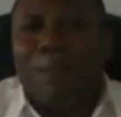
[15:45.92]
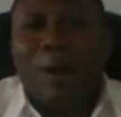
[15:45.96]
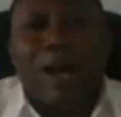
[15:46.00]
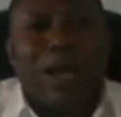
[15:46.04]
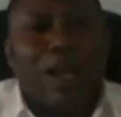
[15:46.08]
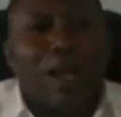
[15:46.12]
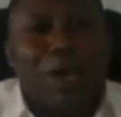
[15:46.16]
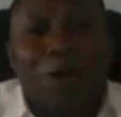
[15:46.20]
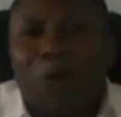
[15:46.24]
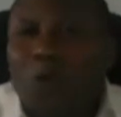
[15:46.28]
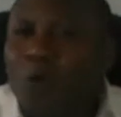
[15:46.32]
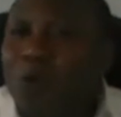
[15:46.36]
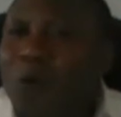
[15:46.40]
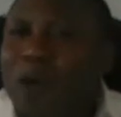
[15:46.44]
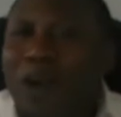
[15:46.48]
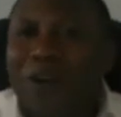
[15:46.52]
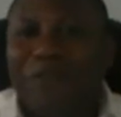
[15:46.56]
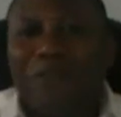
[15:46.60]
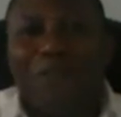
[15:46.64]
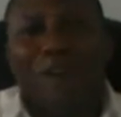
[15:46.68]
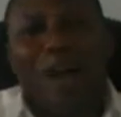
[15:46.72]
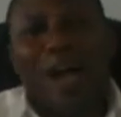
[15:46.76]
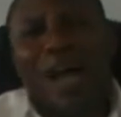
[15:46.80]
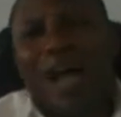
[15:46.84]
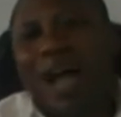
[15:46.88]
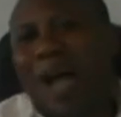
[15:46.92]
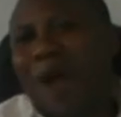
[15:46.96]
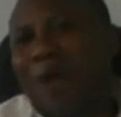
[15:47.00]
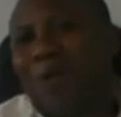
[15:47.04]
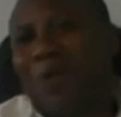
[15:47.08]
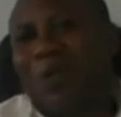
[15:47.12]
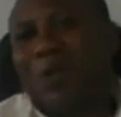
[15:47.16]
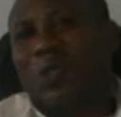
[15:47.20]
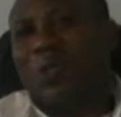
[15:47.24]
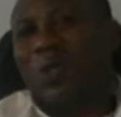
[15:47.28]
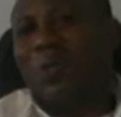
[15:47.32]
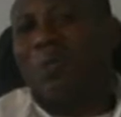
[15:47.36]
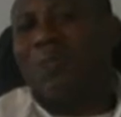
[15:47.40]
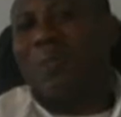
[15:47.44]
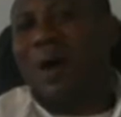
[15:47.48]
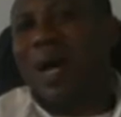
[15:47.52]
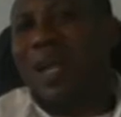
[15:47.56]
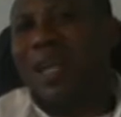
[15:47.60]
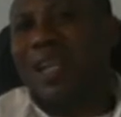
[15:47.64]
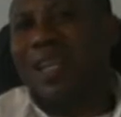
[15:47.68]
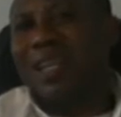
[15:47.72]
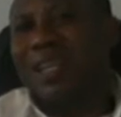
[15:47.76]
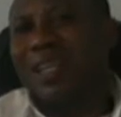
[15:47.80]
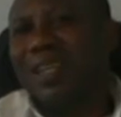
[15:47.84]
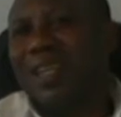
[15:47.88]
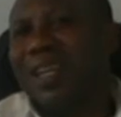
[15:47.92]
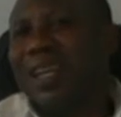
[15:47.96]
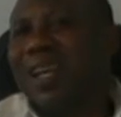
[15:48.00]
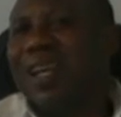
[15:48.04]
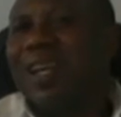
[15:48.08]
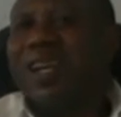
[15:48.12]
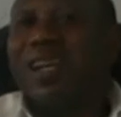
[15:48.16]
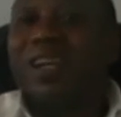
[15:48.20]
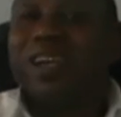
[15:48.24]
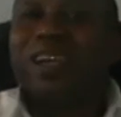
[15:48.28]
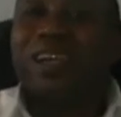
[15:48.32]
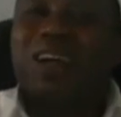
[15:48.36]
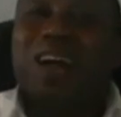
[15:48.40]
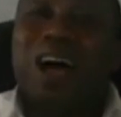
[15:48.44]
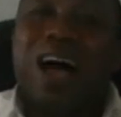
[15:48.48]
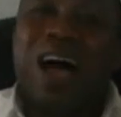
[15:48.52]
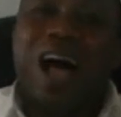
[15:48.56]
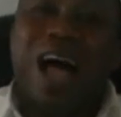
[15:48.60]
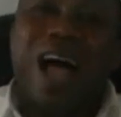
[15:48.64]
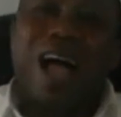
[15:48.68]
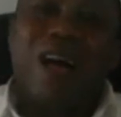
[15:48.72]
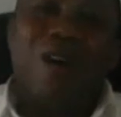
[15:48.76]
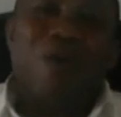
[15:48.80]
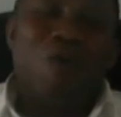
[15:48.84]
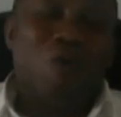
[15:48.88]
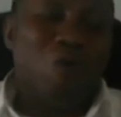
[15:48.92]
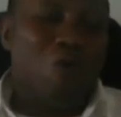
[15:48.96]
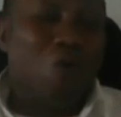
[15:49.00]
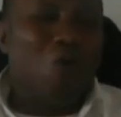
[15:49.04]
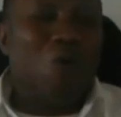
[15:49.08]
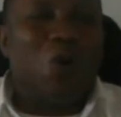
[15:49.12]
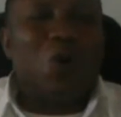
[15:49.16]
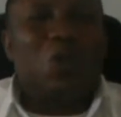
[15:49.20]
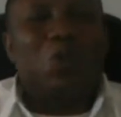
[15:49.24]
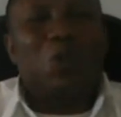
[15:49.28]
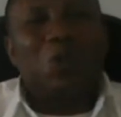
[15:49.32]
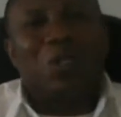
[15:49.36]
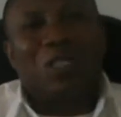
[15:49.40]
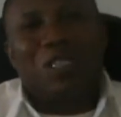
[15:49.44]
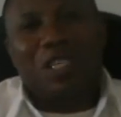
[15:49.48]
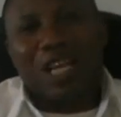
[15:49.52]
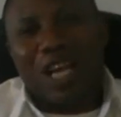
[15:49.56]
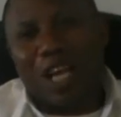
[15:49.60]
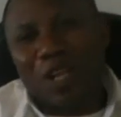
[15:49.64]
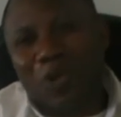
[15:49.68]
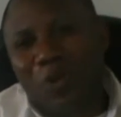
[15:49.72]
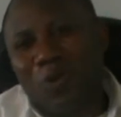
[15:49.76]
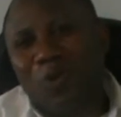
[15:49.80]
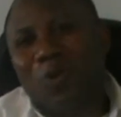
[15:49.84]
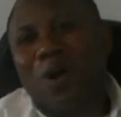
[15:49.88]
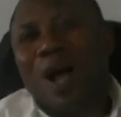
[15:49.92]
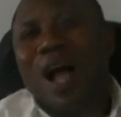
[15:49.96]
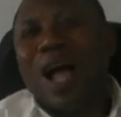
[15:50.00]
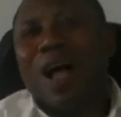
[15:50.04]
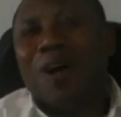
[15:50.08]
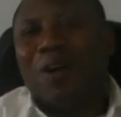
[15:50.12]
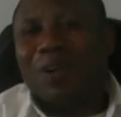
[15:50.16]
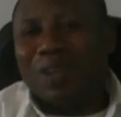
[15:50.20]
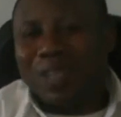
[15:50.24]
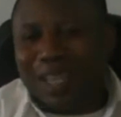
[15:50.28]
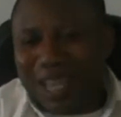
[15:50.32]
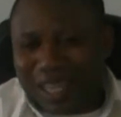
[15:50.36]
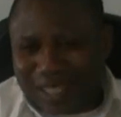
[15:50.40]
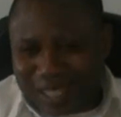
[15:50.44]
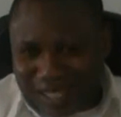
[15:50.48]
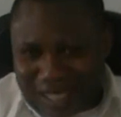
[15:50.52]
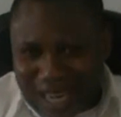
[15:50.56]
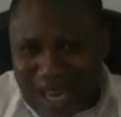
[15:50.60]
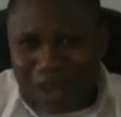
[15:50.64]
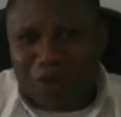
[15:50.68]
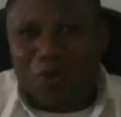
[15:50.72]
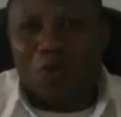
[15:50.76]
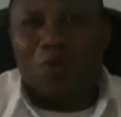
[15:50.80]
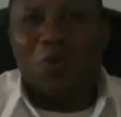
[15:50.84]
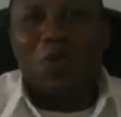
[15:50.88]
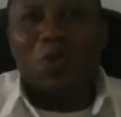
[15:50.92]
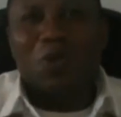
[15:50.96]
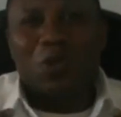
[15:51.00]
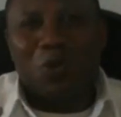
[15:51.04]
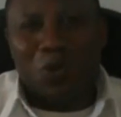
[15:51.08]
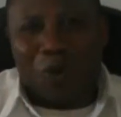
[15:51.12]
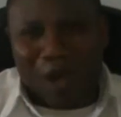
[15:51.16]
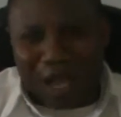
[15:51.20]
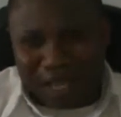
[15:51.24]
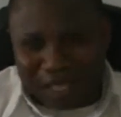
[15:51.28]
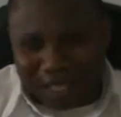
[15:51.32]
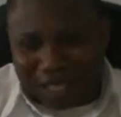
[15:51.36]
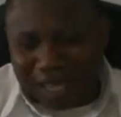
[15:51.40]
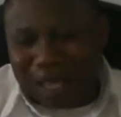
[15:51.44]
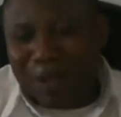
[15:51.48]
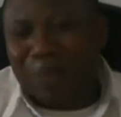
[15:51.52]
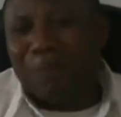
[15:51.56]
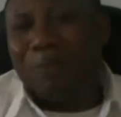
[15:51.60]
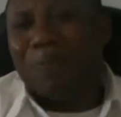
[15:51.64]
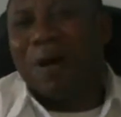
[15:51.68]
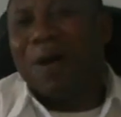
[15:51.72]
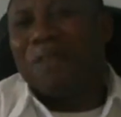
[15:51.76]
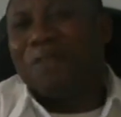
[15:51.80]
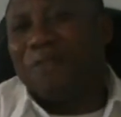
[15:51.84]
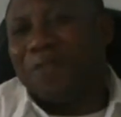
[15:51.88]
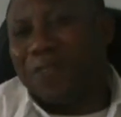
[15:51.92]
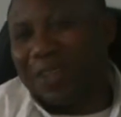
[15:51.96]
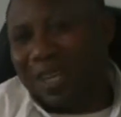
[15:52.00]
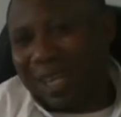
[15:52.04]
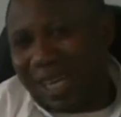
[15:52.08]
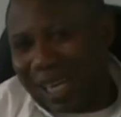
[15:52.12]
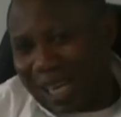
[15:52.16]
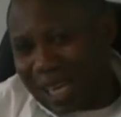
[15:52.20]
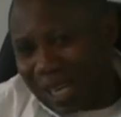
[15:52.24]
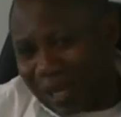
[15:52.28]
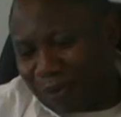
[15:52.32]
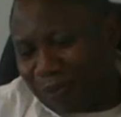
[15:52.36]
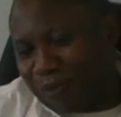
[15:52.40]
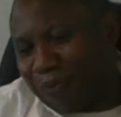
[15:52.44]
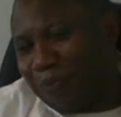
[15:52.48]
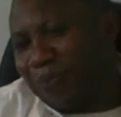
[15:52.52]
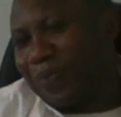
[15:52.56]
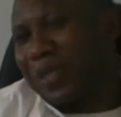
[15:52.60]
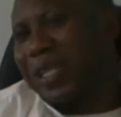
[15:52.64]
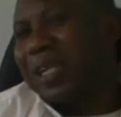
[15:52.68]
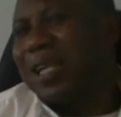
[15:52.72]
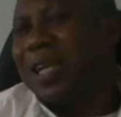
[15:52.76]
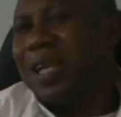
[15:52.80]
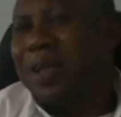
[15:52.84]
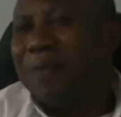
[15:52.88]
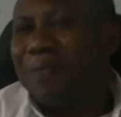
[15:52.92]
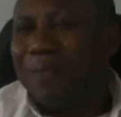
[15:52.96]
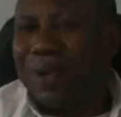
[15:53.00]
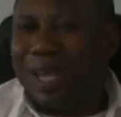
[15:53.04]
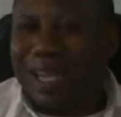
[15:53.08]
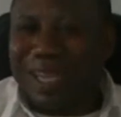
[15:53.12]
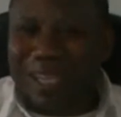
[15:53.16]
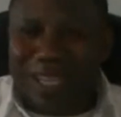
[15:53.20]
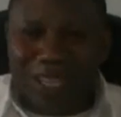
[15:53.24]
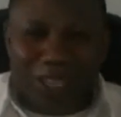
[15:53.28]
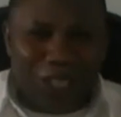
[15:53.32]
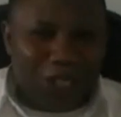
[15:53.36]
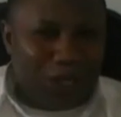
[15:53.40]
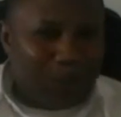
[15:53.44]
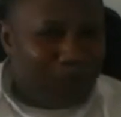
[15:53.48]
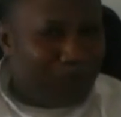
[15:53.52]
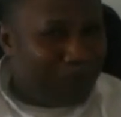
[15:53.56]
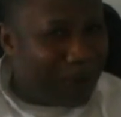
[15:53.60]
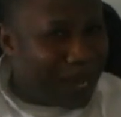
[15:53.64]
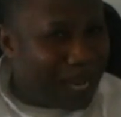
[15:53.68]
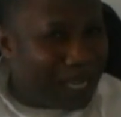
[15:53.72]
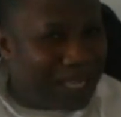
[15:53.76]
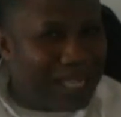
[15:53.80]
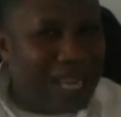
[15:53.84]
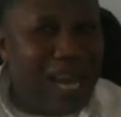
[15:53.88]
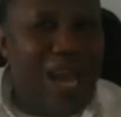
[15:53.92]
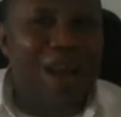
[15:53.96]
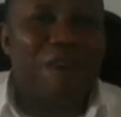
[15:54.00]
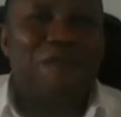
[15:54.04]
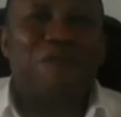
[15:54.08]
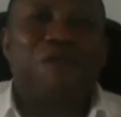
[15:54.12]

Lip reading: marry whoever I want to marry. I want to tell you, I understand what you are saying perfectly. But it's better